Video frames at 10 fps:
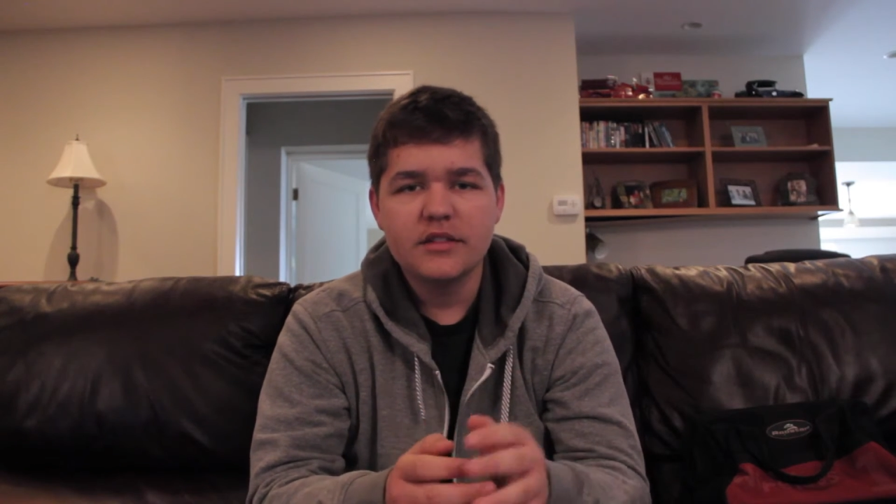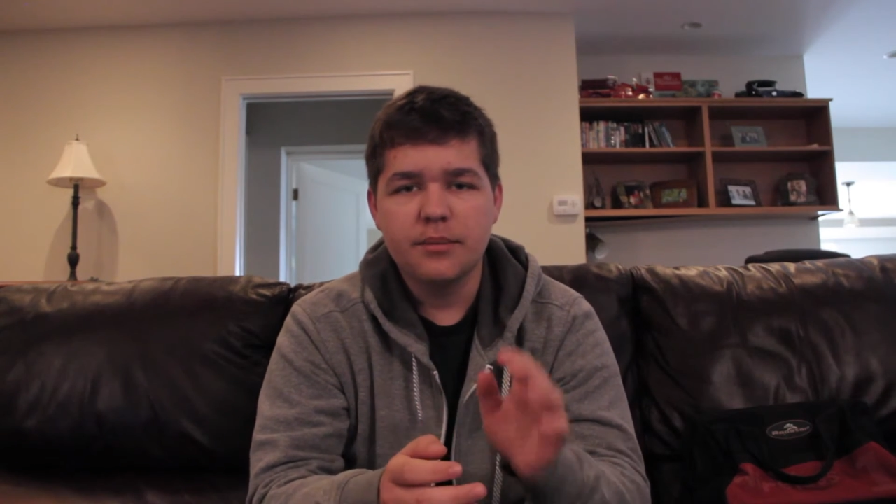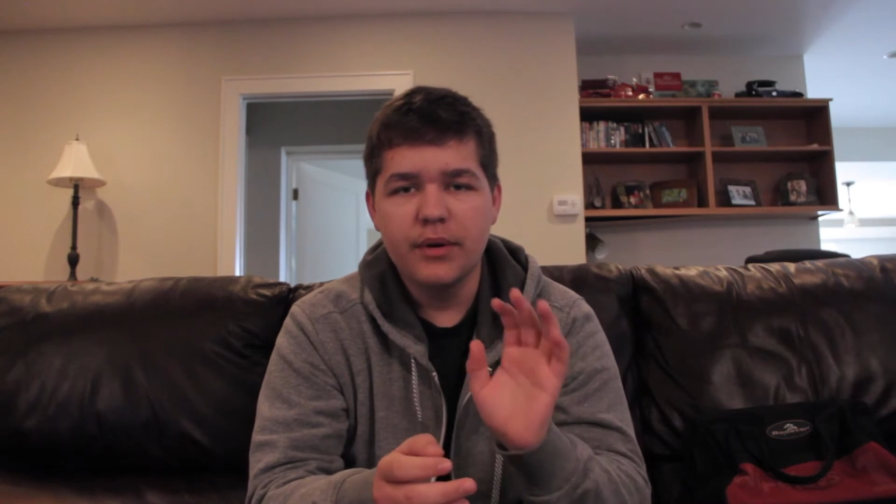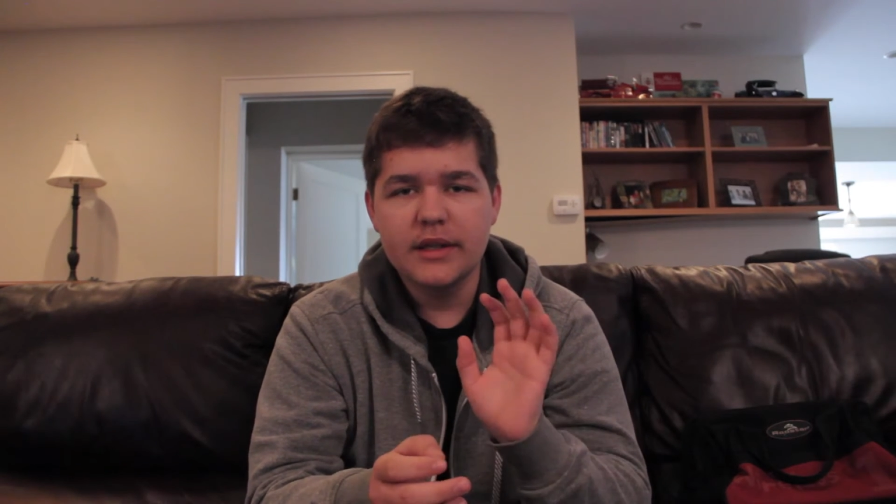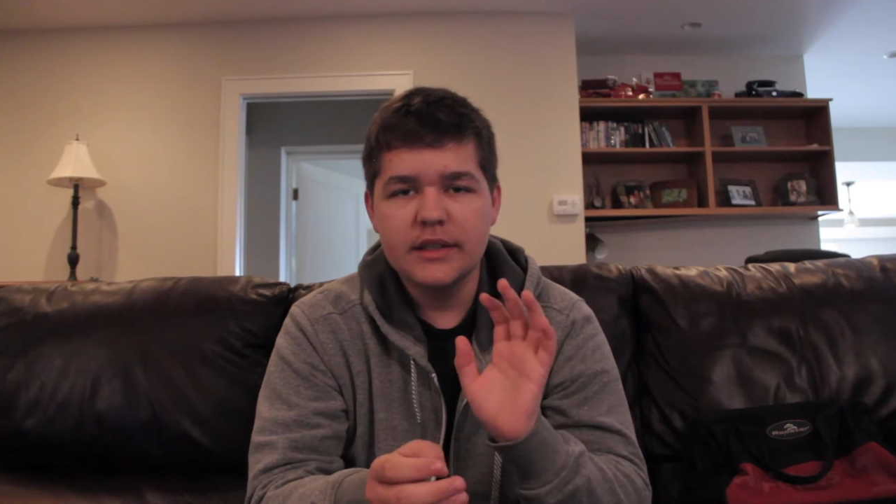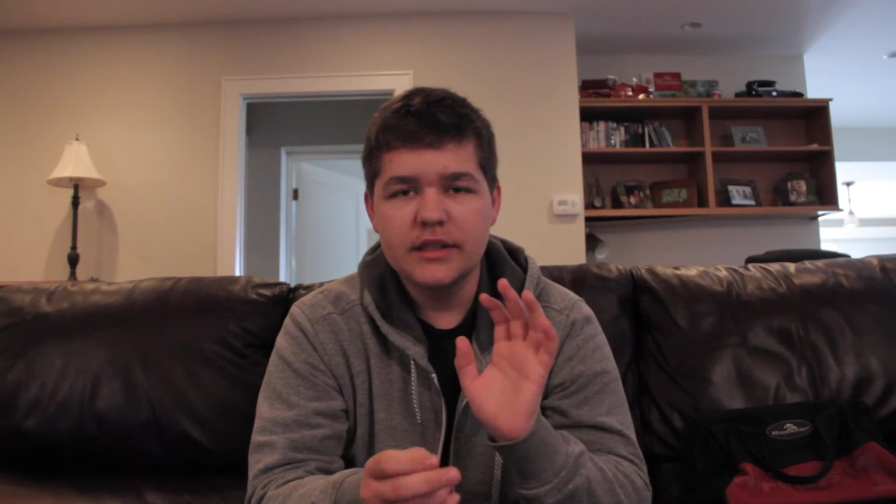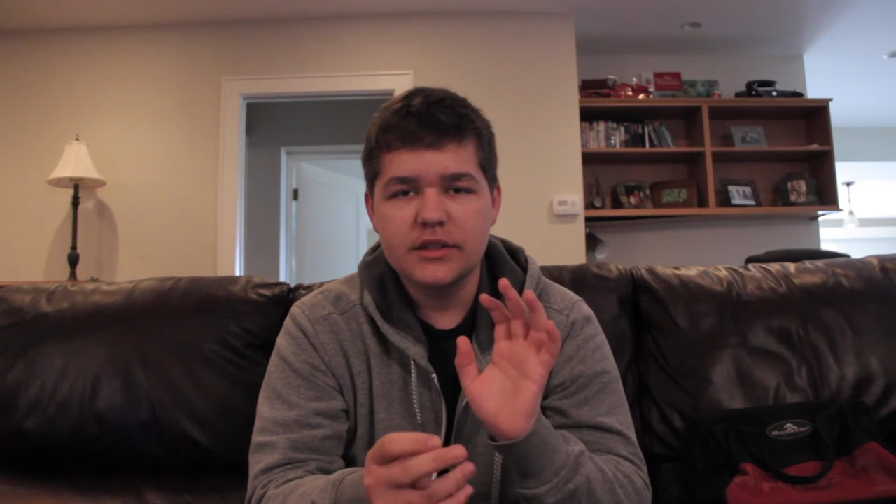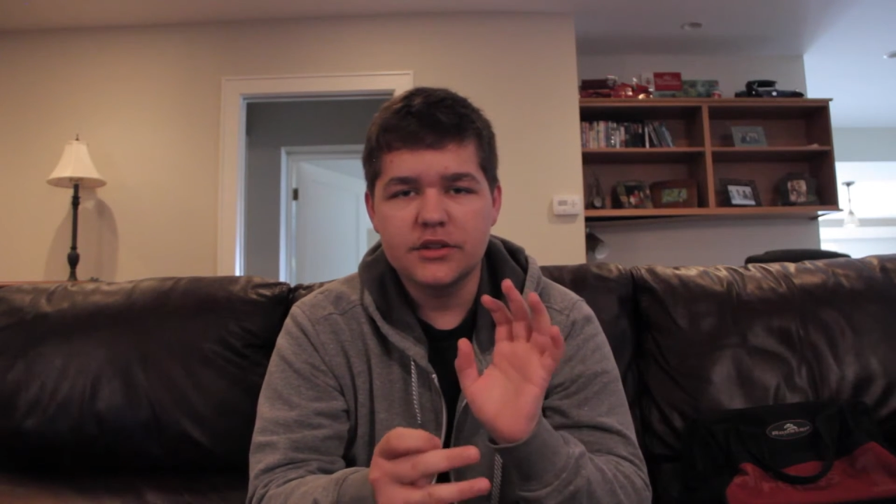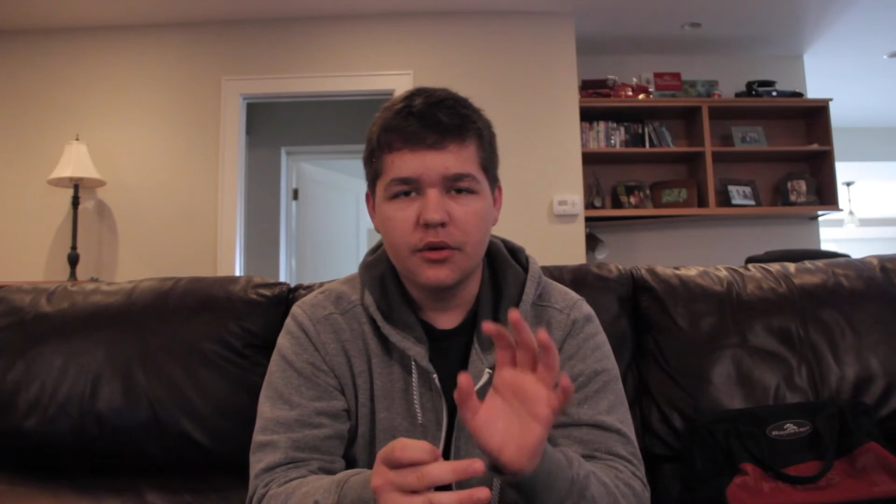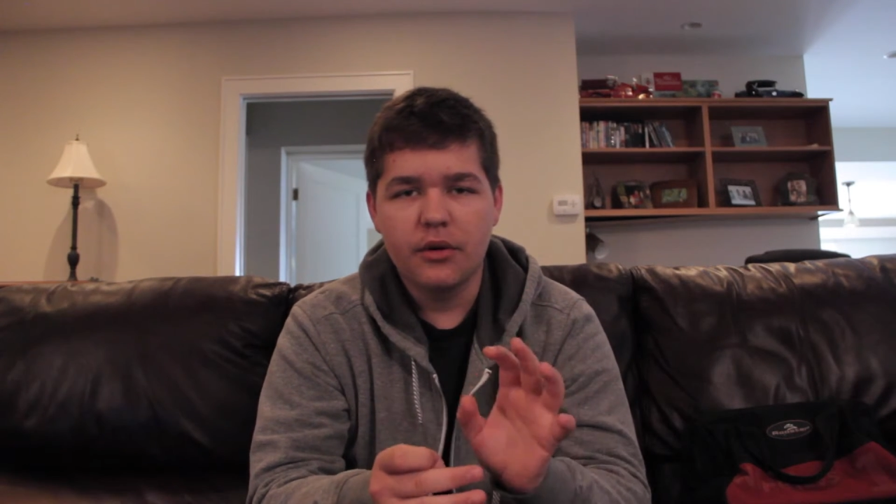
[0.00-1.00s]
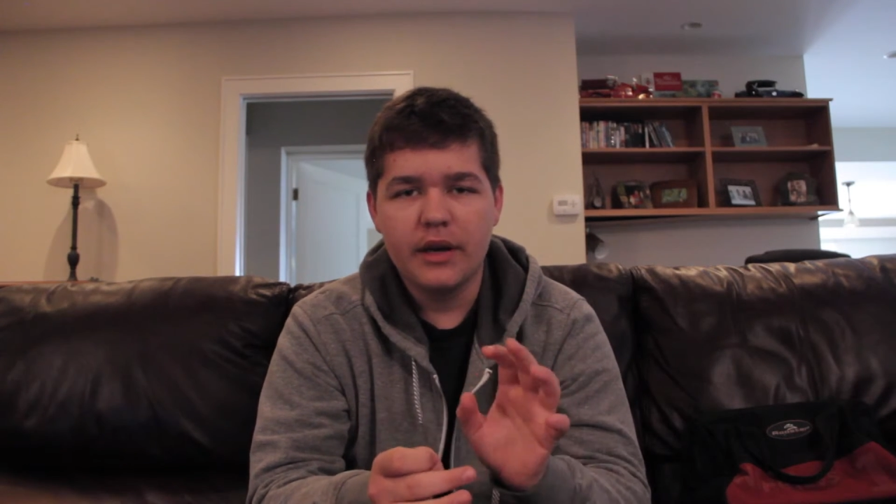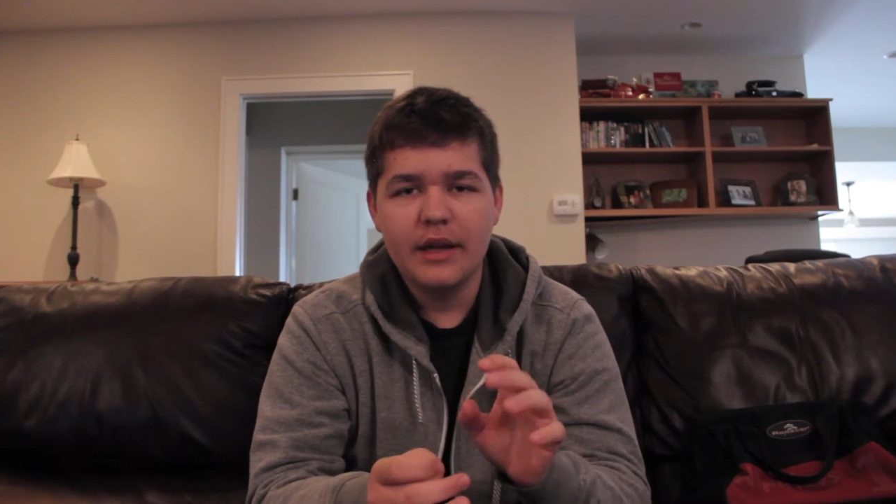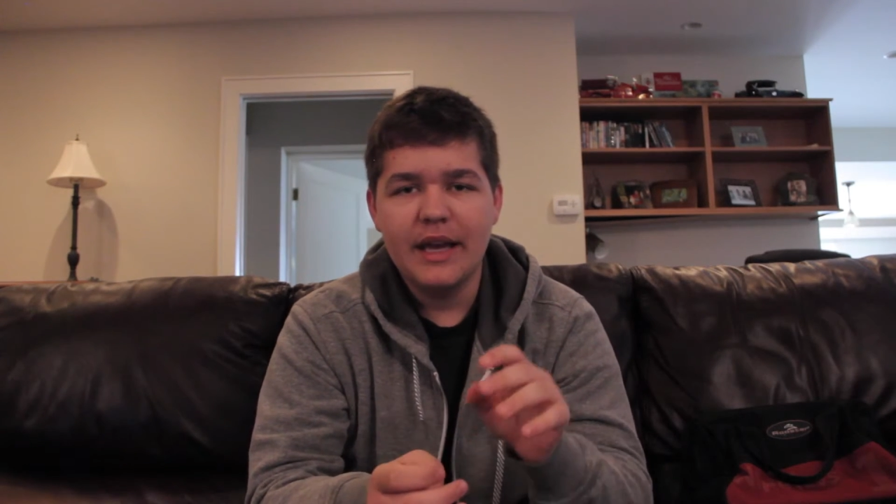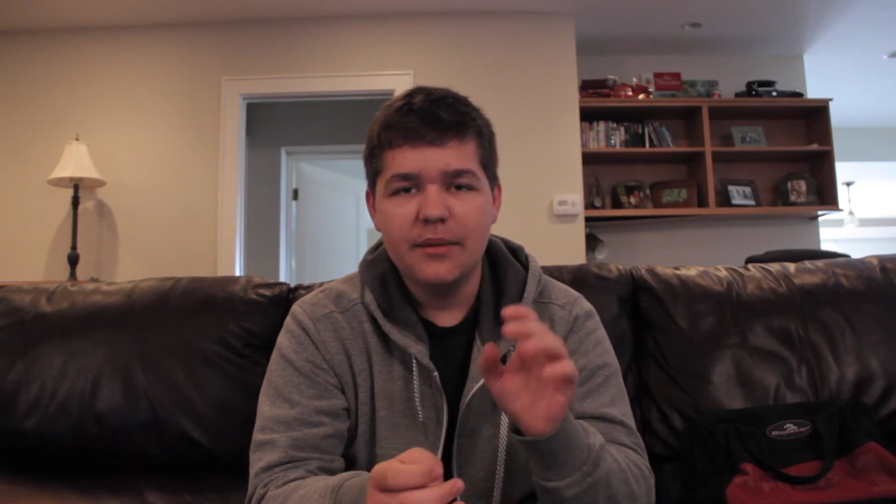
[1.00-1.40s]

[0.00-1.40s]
to bring this story